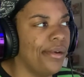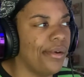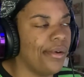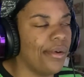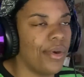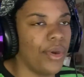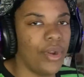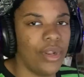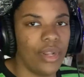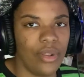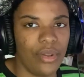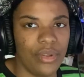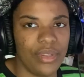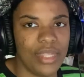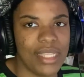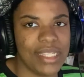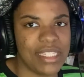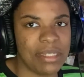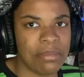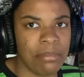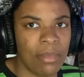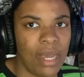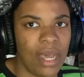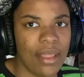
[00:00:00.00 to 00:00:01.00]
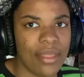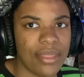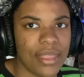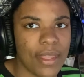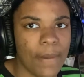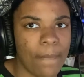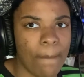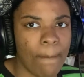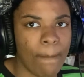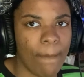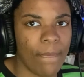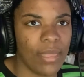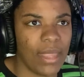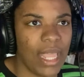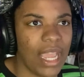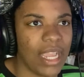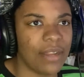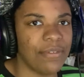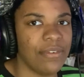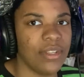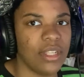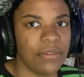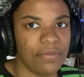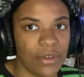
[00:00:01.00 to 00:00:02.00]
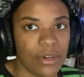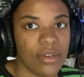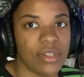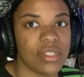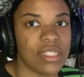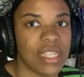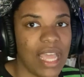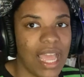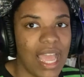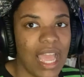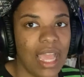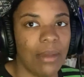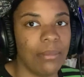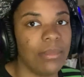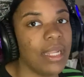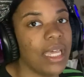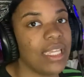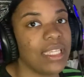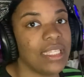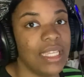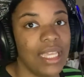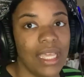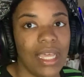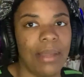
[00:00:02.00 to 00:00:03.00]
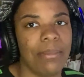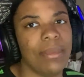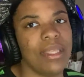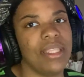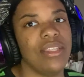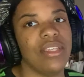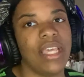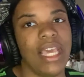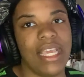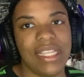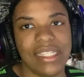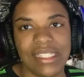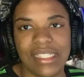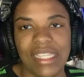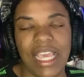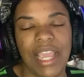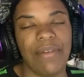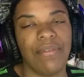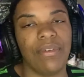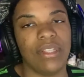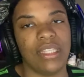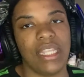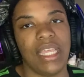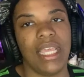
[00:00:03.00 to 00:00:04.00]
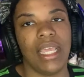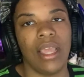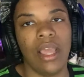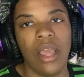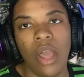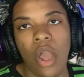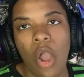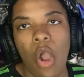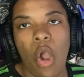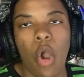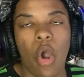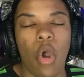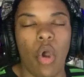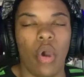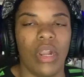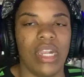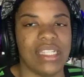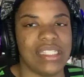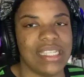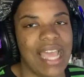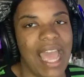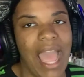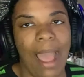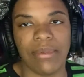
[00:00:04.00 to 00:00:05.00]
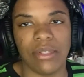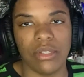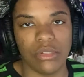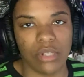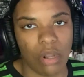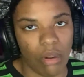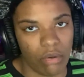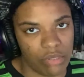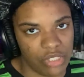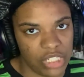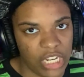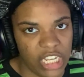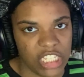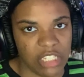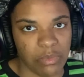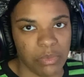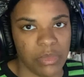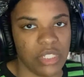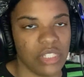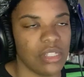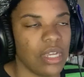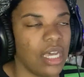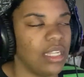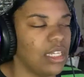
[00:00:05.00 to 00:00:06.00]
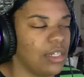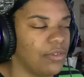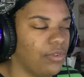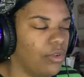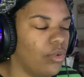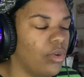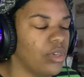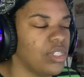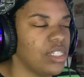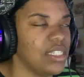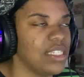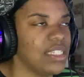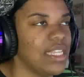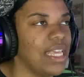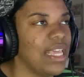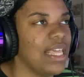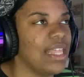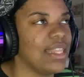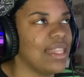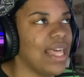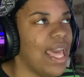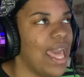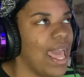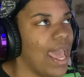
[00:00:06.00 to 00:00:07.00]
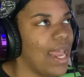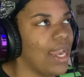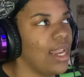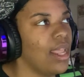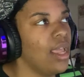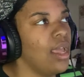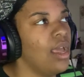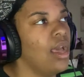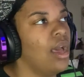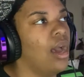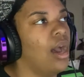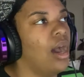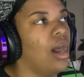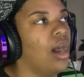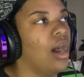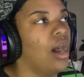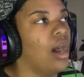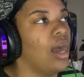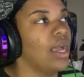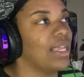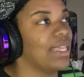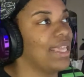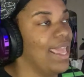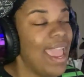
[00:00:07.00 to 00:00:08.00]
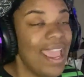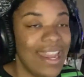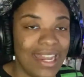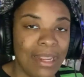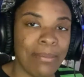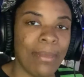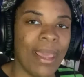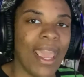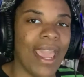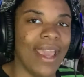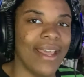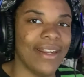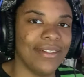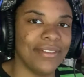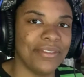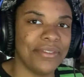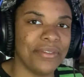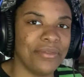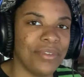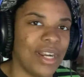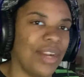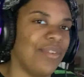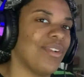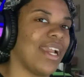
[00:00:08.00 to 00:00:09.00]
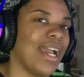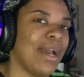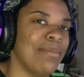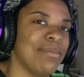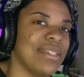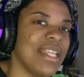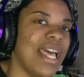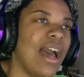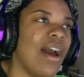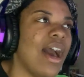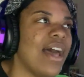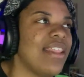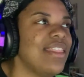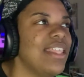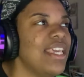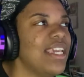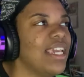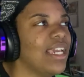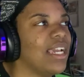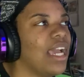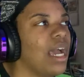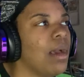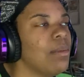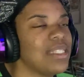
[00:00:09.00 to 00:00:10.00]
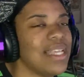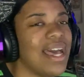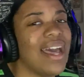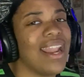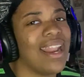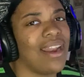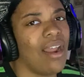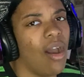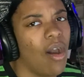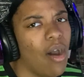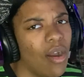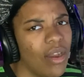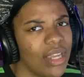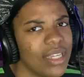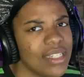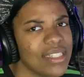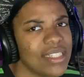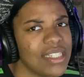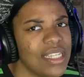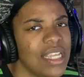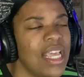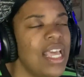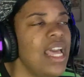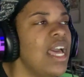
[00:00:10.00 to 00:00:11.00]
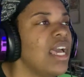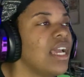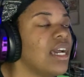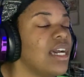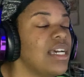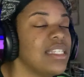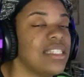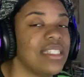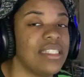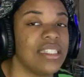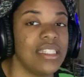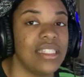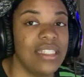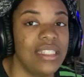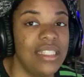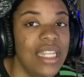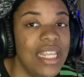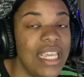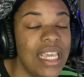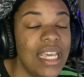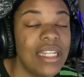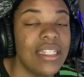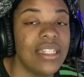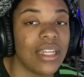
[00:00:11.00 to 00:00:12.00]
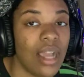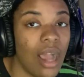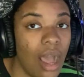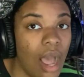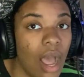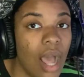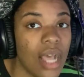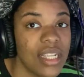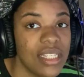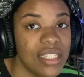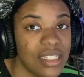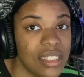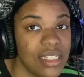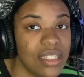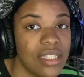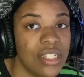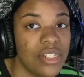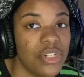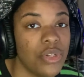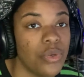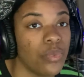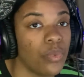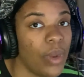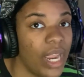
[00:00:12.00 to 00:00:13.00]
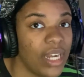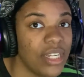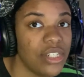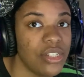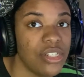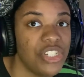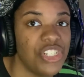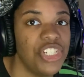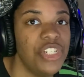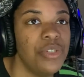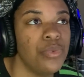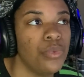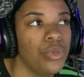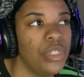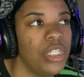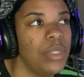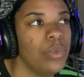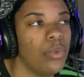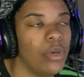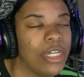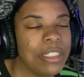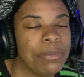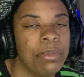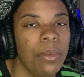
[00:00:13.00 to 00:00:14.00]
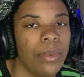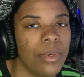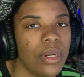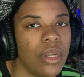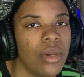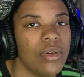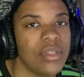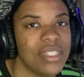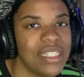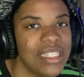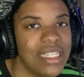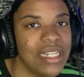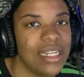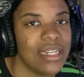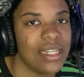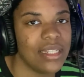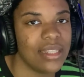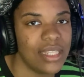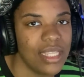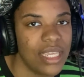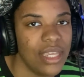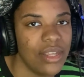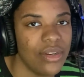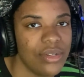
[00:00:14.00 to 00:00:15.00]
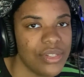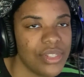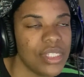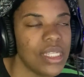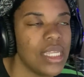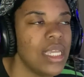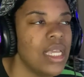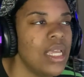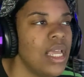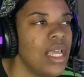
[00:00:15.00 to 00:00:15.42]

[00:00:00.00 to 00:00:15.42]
earlier this month, like for the first time. Like, yeah, I mean, you can't see everything all the time, so don't judge me. So I look forward to seeing that. Uh, Candyman, whenever it comes out, I think it comes out in August, because Nia DaCosta, the director, she really wants people to go see it at the theaters.